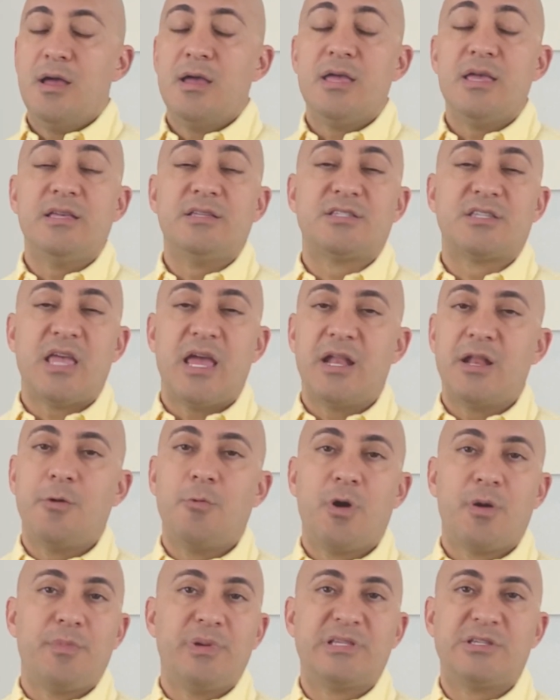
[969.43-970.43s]
is
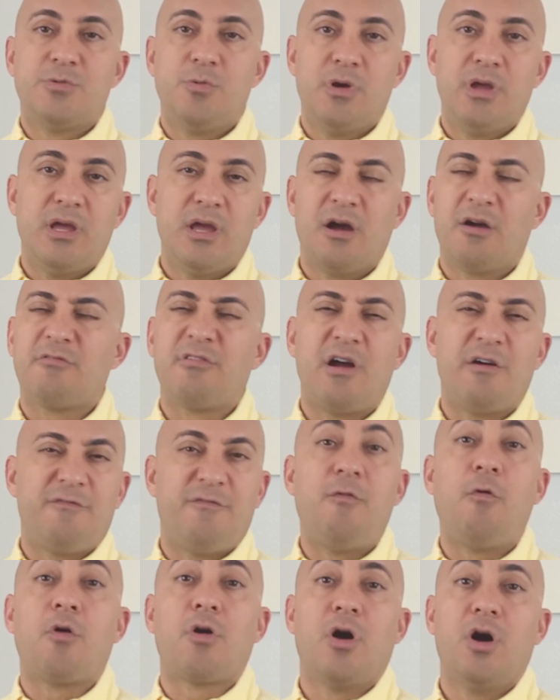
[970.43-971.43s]
anywhere between around
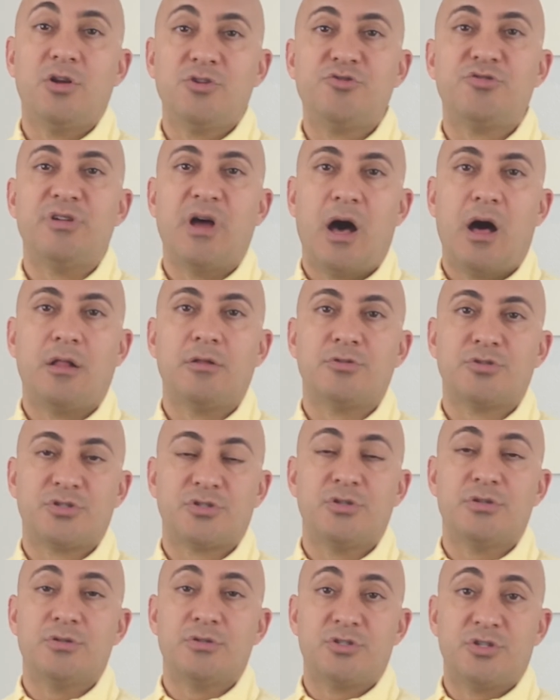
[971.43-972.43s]

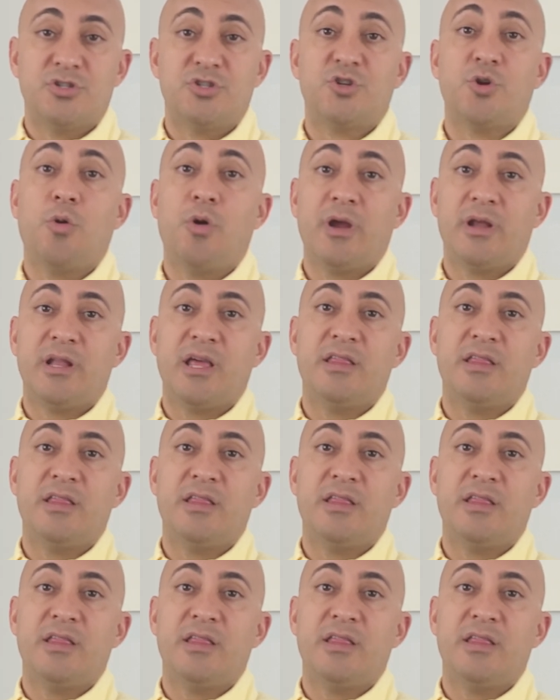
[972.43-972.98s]
$400 to join,